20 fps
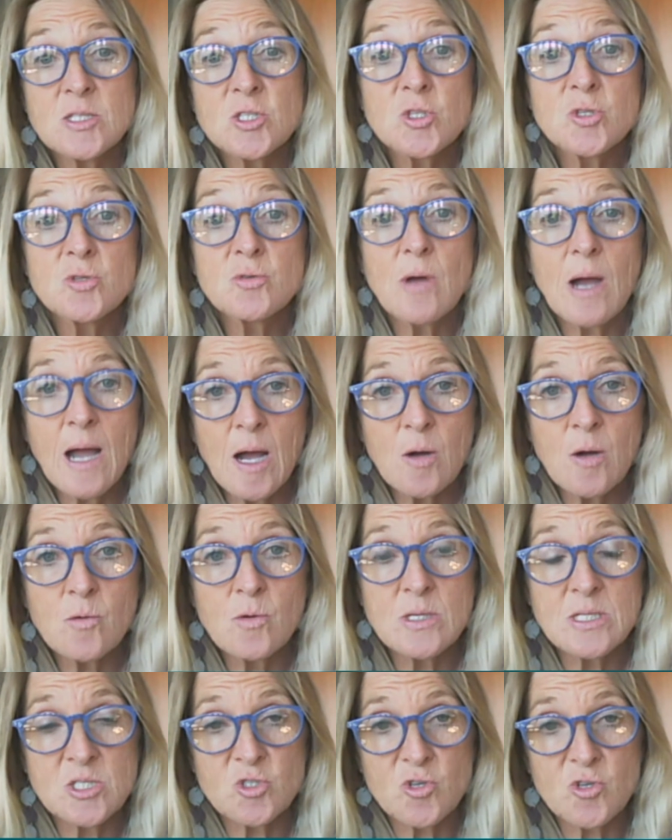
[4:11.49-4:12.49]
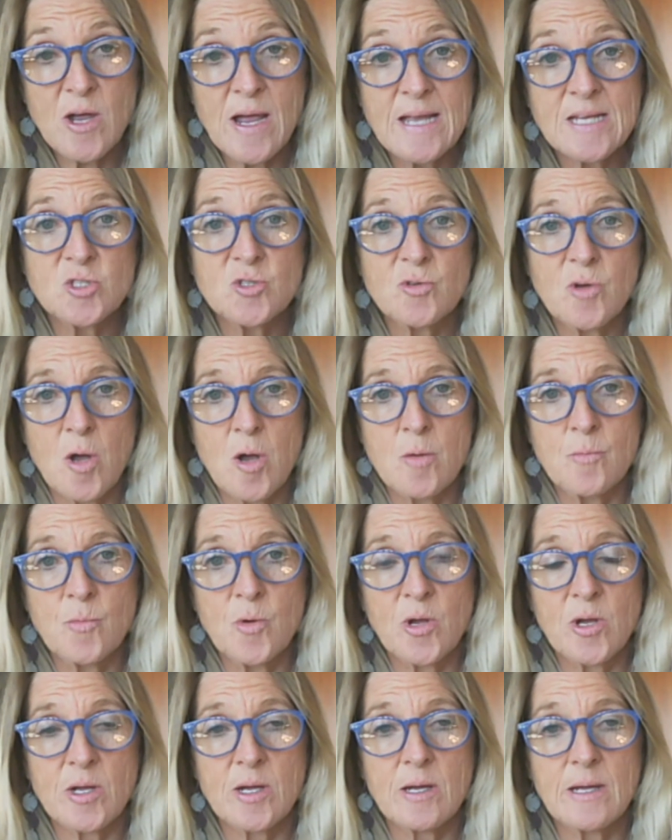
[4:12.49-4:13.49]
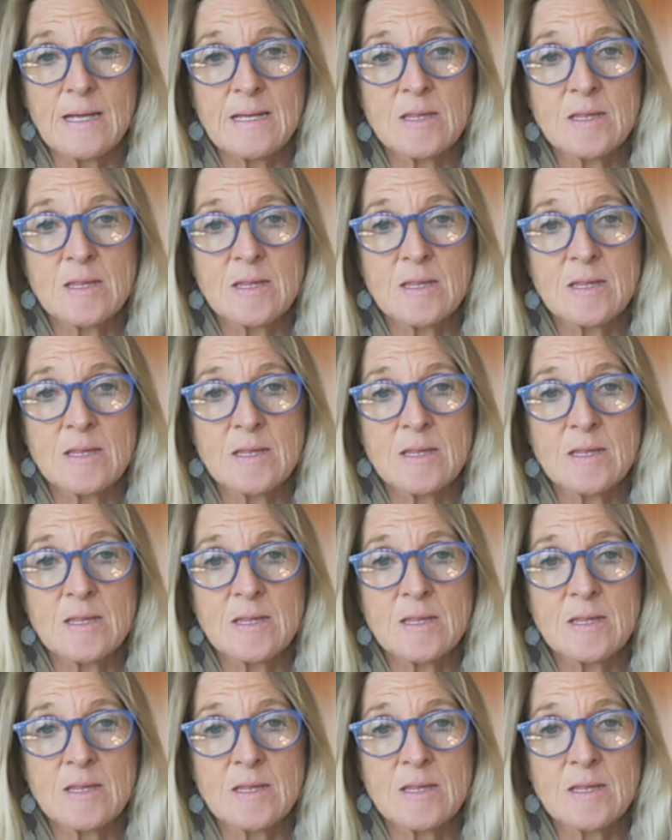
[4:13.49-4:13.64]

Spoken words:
2 hours trying to do homework